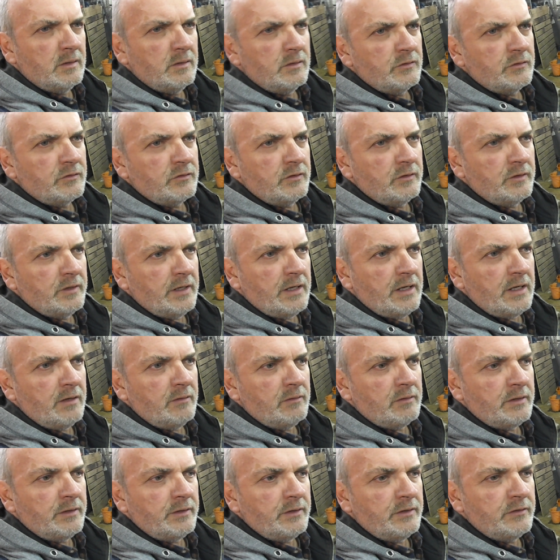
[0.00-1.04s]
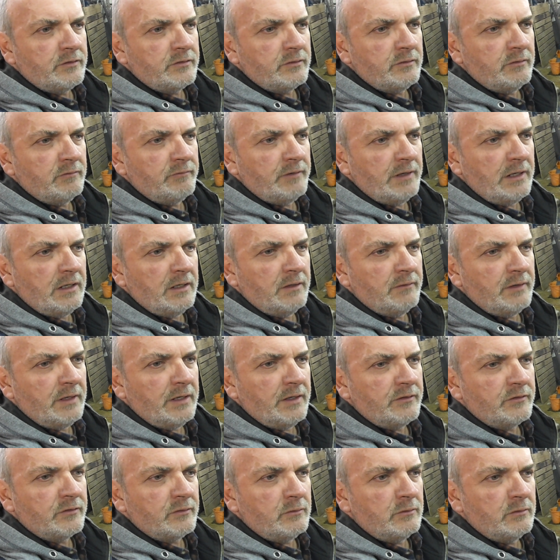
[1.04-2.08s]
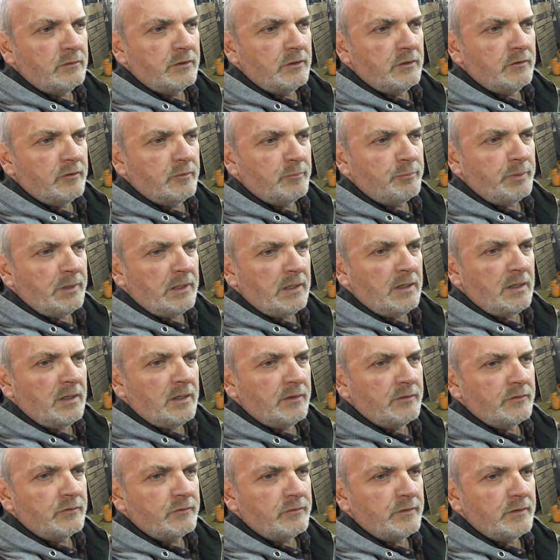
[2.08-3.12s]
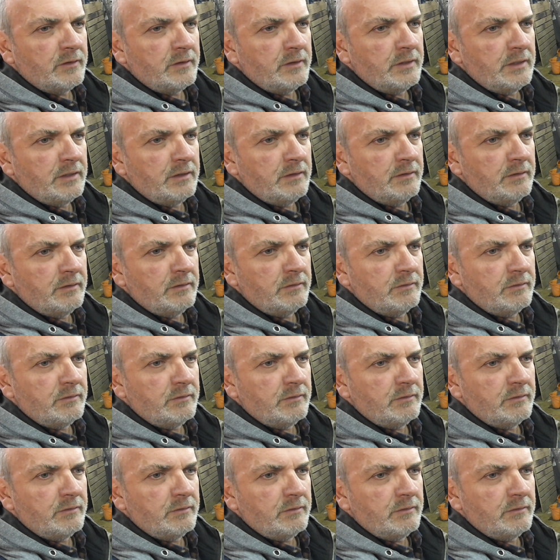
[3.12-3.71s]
So now I need to evaluate all the other parts that it